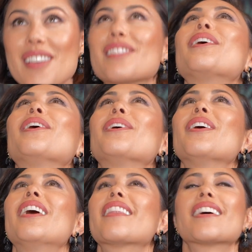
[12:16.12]

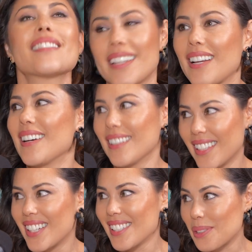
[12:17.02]
So that's like a
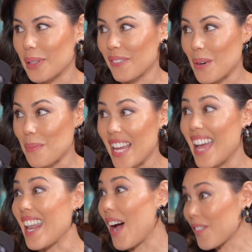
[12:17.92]
hilarious story for me.
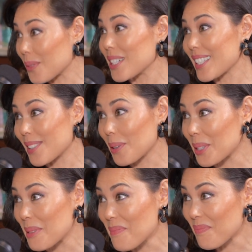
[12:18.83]
And afterwards I told
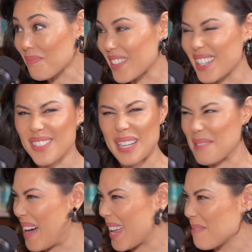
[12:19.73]
him, and he was kind
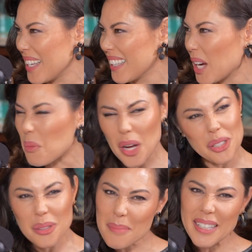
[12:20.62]
of mad at me, like, why'd
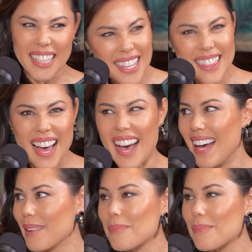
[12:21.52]
you let me eat that?